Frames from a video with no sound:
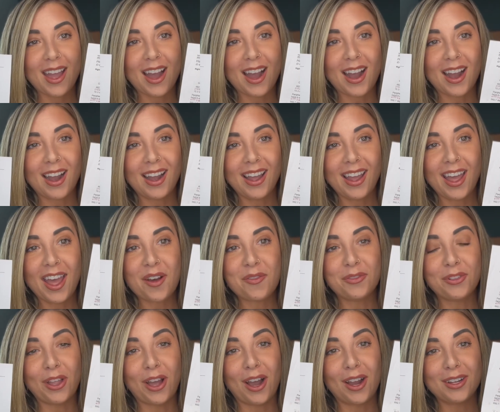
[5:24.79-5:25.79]
I
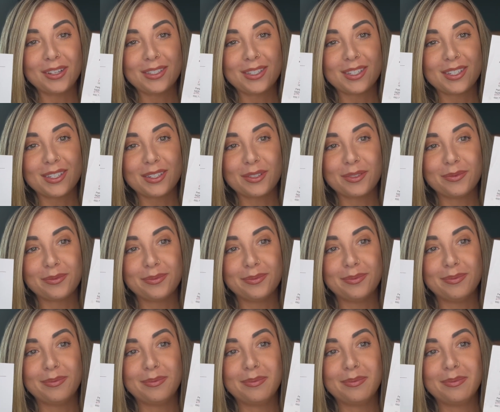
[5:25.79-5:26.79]
have lost
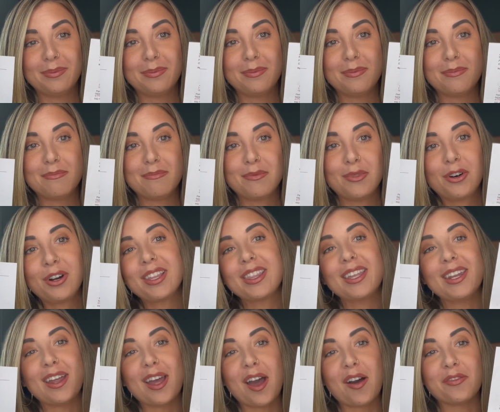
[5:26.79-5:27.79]
more
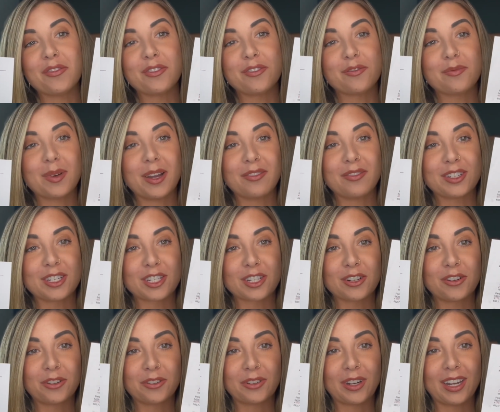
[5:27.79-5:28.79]
than half of my
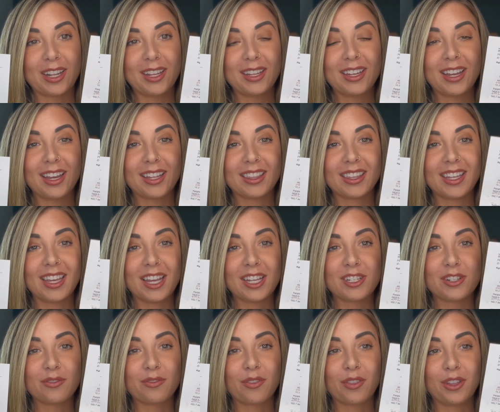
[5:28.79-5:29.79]
vision already at the
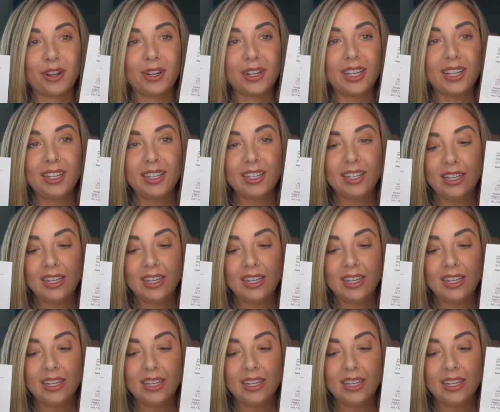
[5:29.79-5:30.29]
age of 30.